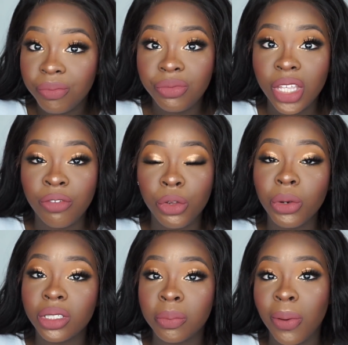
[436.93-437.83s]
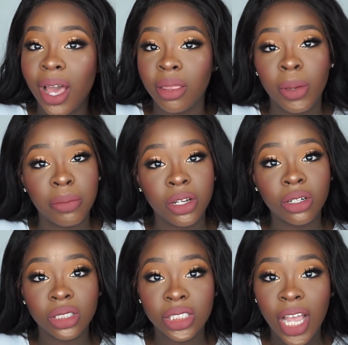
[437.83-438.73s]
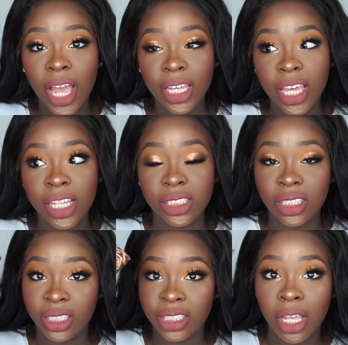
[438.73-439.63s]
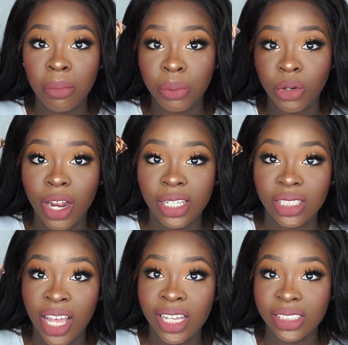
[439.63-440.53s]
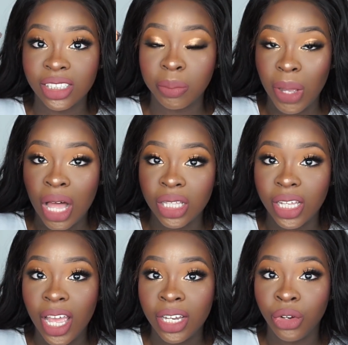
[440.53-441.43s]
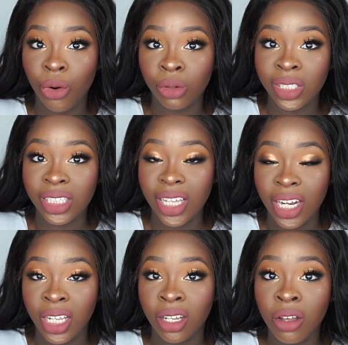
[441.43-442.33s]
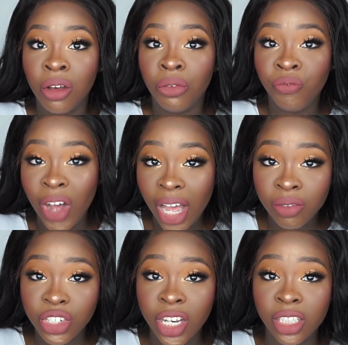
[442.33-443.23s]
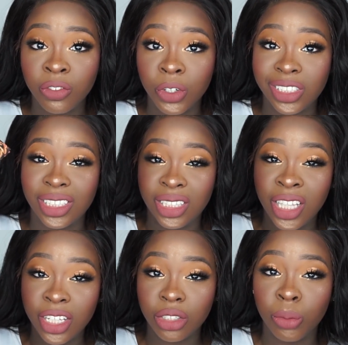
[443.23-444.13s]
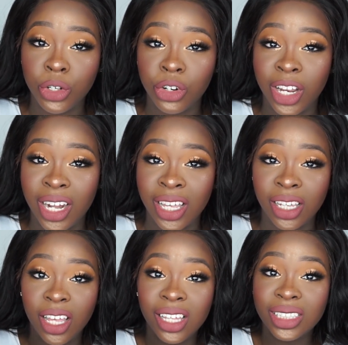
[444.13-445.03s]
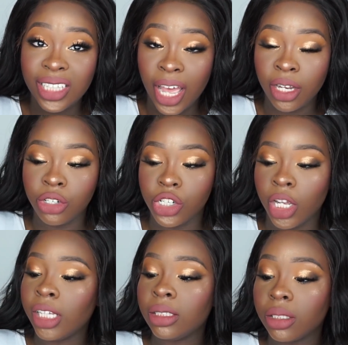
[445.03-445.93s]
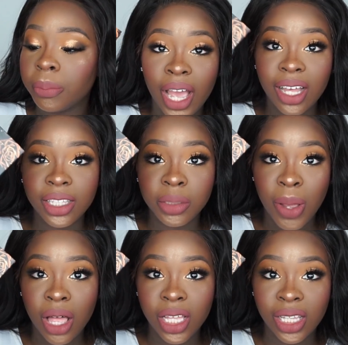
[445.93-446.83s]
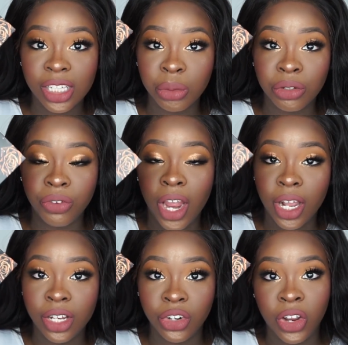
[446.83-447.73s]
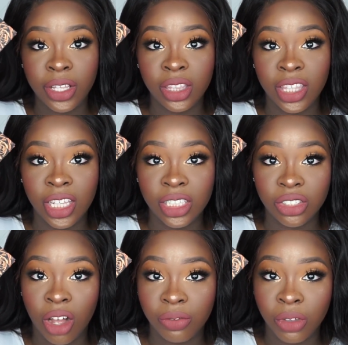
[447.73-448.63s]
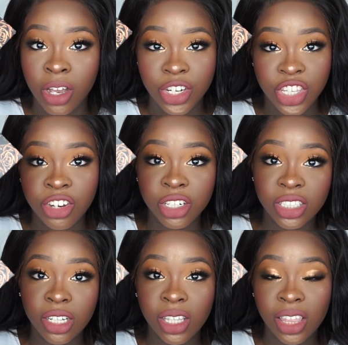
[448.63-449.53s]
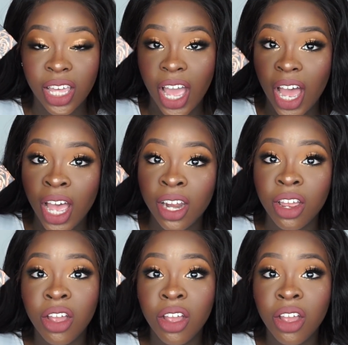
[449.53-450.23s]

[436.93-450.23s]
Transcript: if you were to buy the baby girl stack, it's the same price as this palette, and you're only getting 5 shades versus this, which you're getting 10 shades. I got this palette last week Friday during the soft launch secret sale that they had